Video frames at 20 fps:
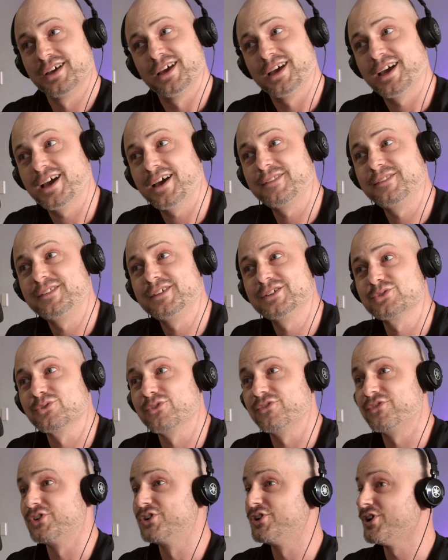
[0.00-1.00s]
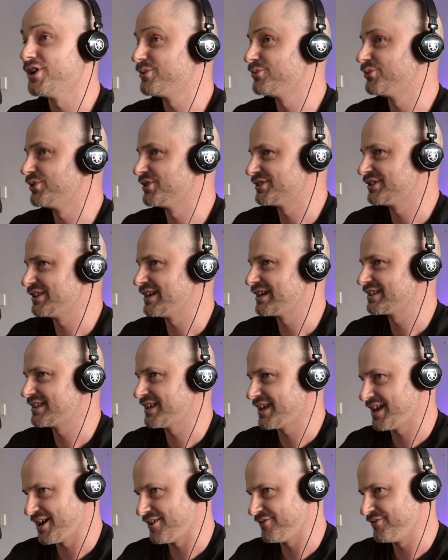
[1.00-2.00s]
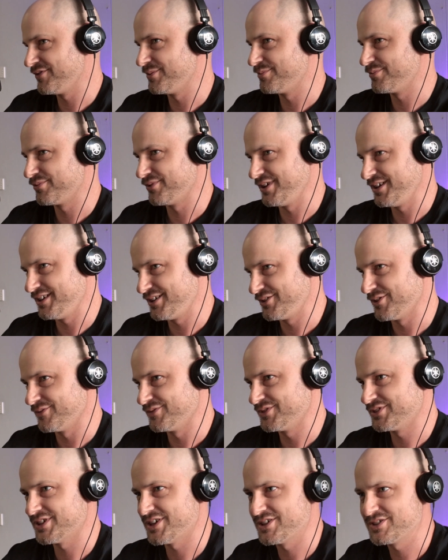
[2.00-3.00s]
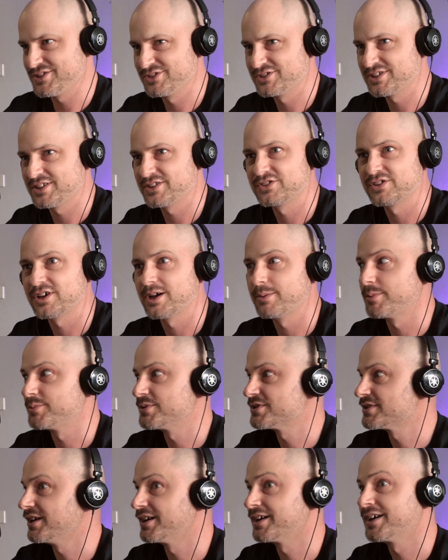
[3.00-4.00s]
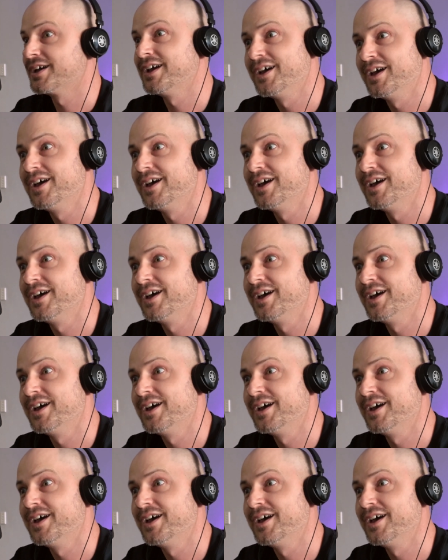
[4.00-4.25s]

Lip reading: had this or forgotten what it's like to have the pre-conversation, because at the time I'm just like,